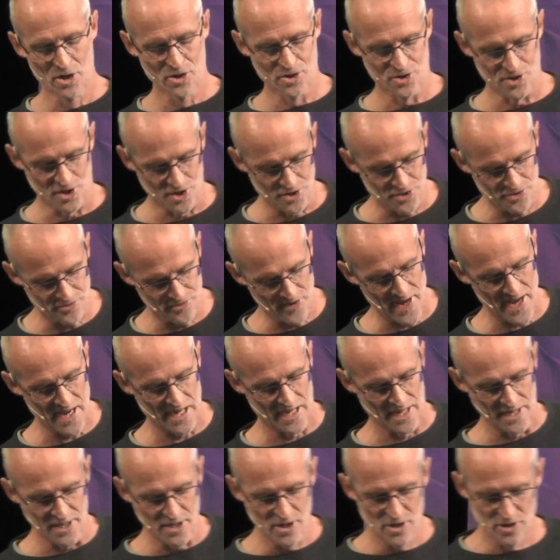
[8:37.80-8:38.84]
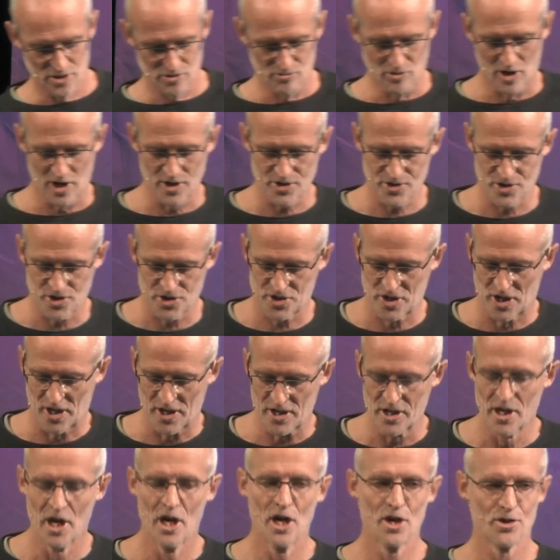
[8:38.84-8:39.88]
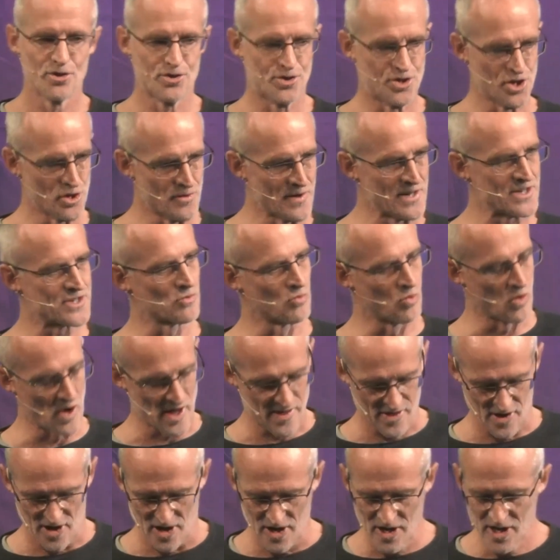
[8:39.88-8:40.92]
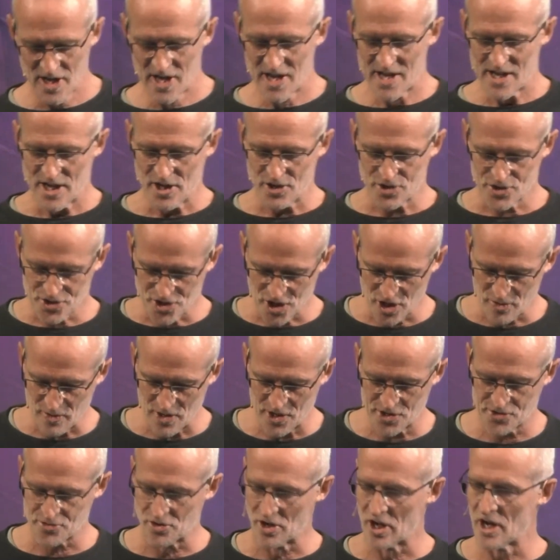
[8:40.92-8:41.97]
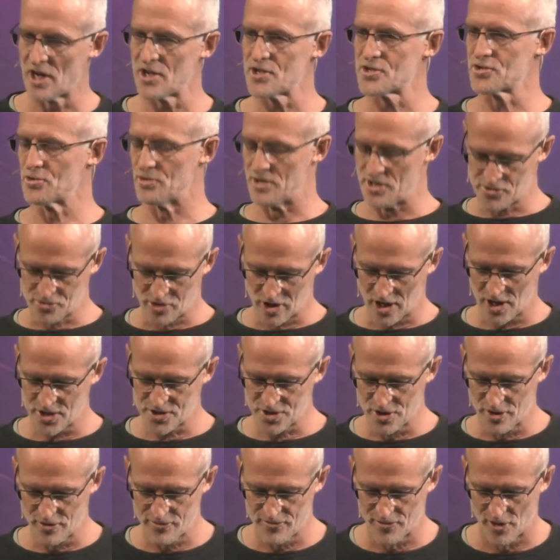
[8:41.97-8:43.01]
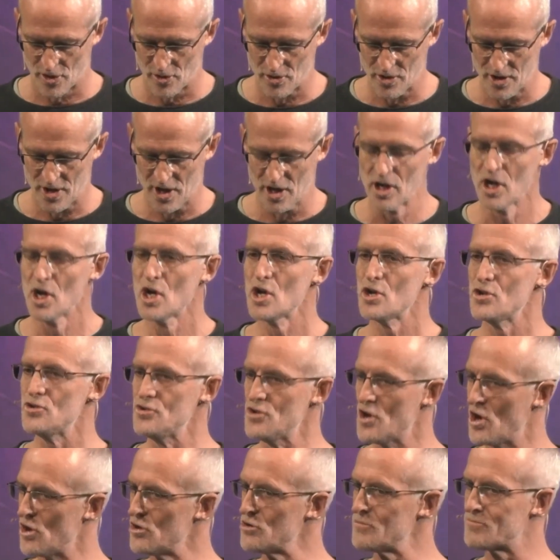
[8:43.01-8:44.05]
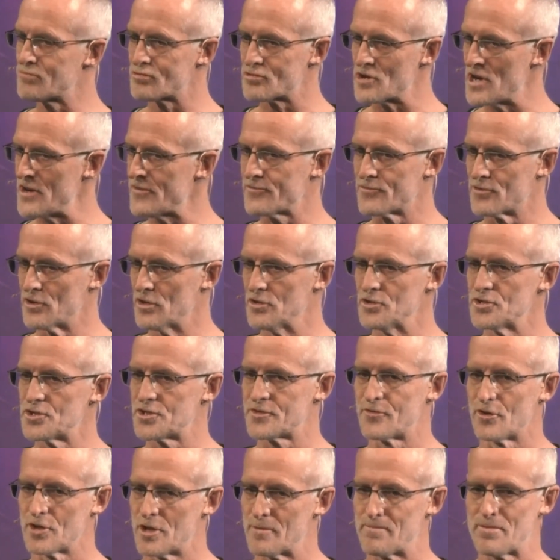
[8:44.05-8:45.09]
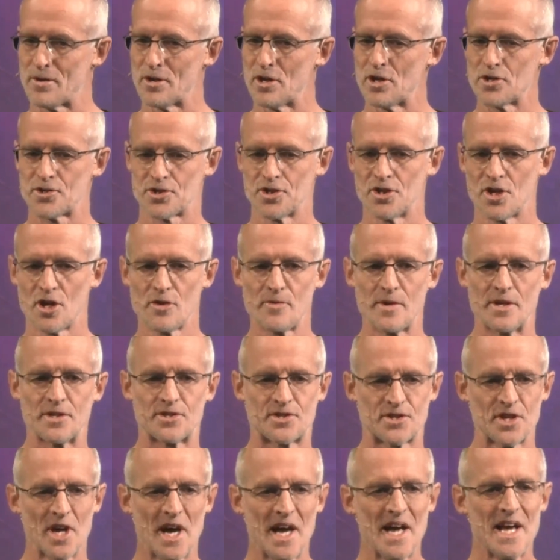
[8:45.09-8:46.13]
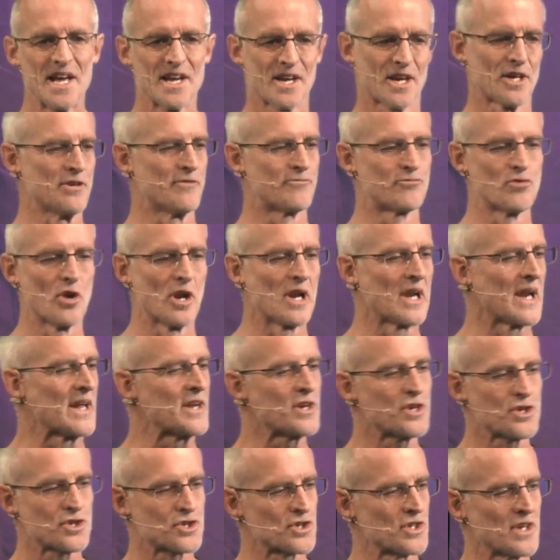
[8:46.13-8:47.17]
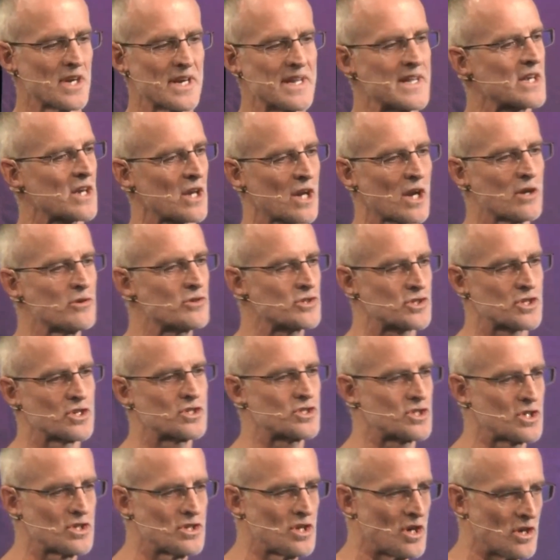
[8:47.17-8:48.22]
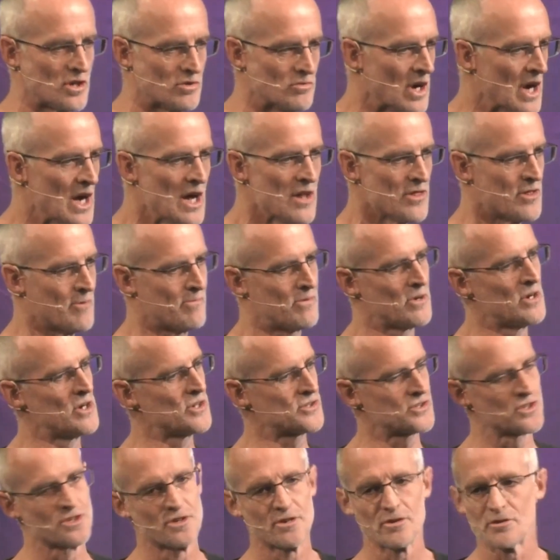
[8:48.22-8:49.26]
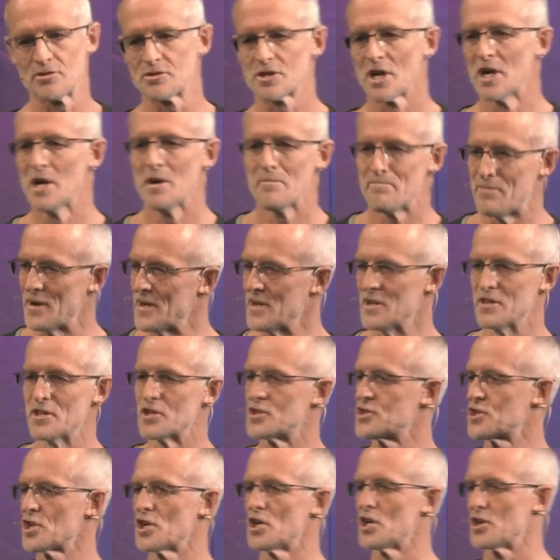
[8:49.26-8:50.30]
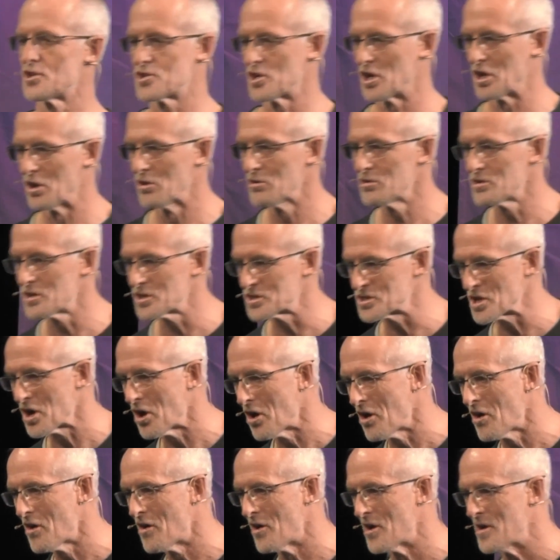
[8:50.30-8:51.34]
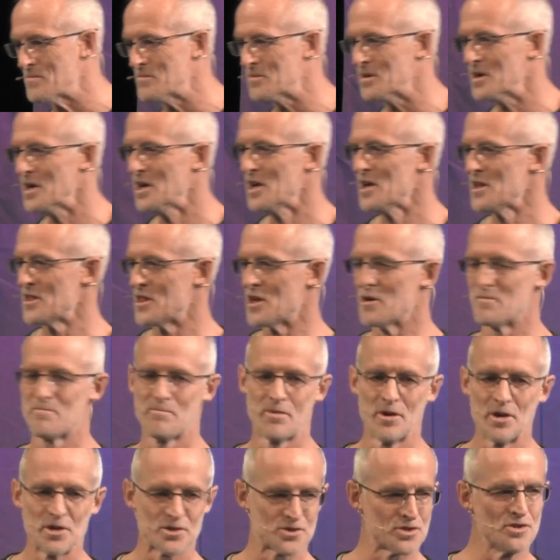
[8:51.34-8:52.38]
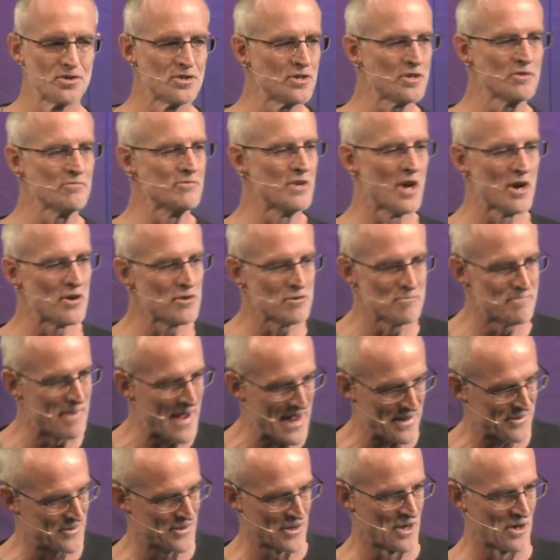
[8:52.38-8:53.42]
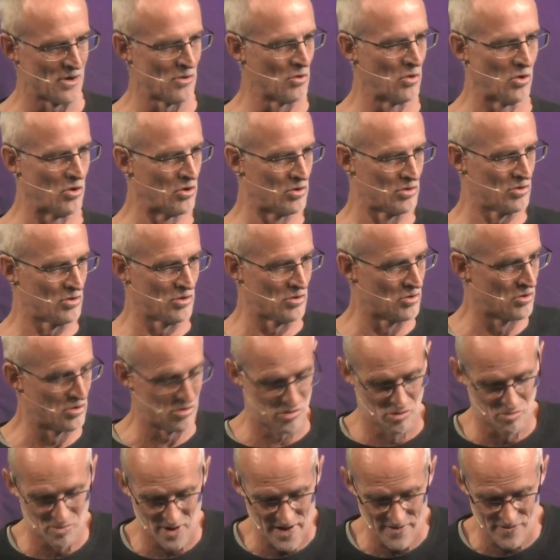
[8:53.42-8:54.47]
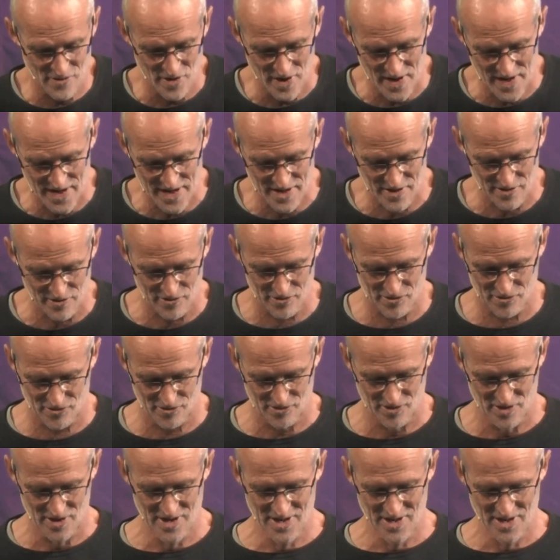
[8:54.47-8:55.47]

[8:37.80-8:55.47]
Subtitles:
Judge fairly, righteously. Do it whether it's two Israelites or an Israelite and a foreigner. No preference for the person who is kind of relationally closer to you, the person who's been in the church a longer time, the person you know better, or whatever it is.